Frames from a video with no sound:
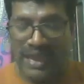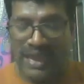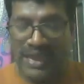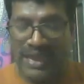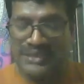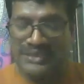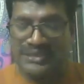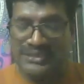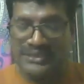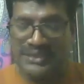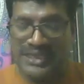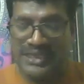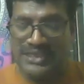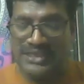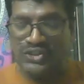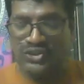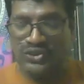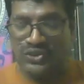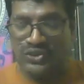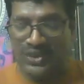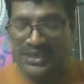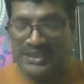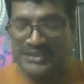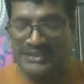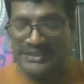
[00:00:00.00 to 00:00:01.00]
And
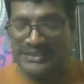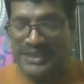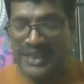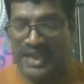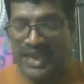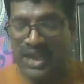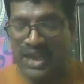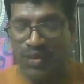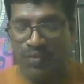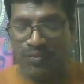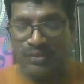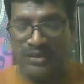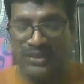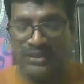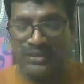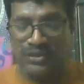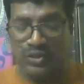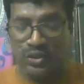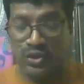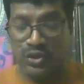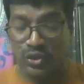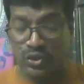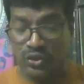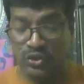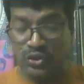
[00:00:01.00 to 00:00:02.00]
such trust can
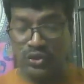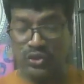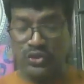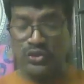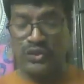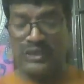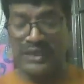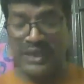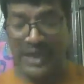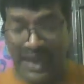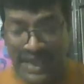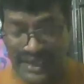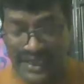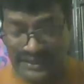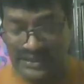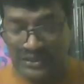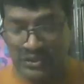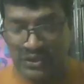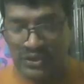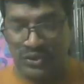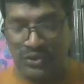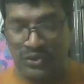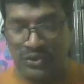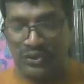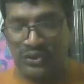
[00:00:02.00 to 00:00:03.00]
we through
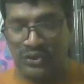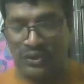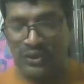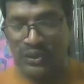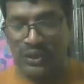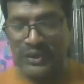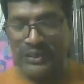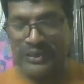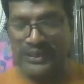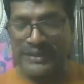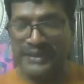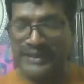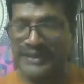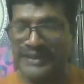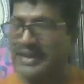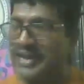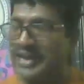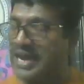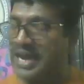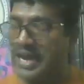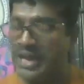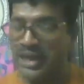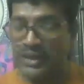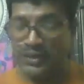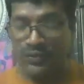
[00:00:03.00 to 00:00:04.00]
Christ to
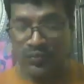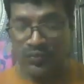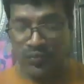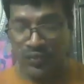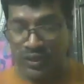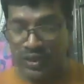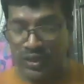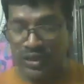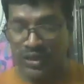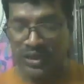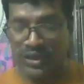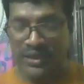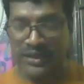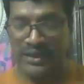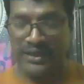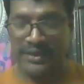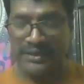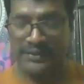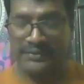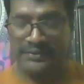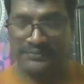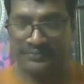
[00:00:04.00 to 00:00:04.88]
God's word.